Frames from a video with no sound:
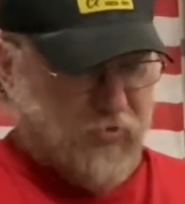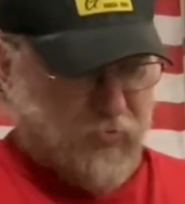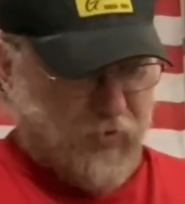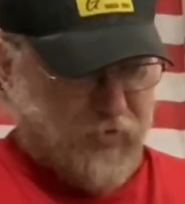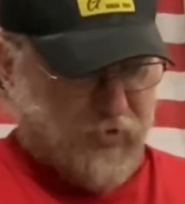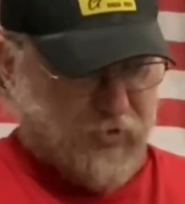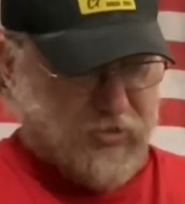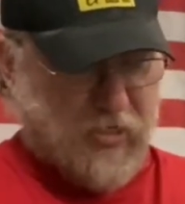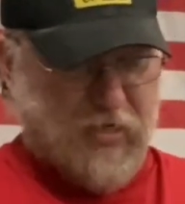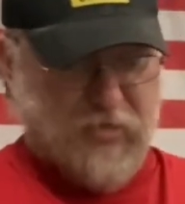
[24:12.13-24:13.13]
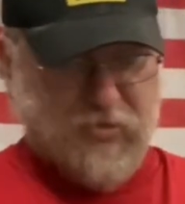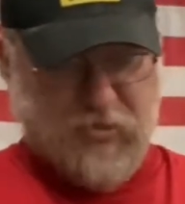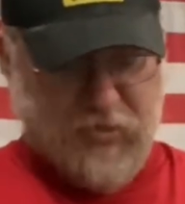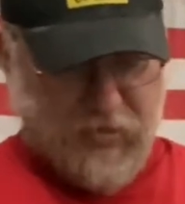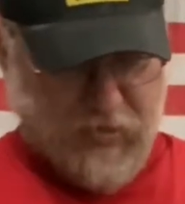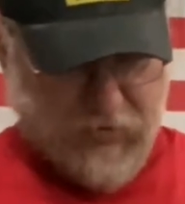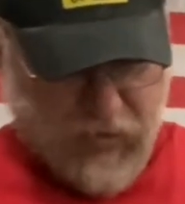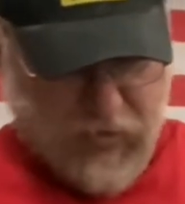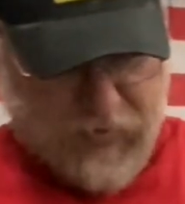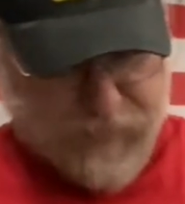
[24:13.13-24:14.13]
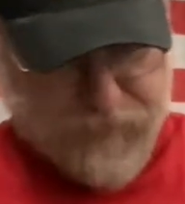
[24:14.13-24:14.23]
the weather could change at any time.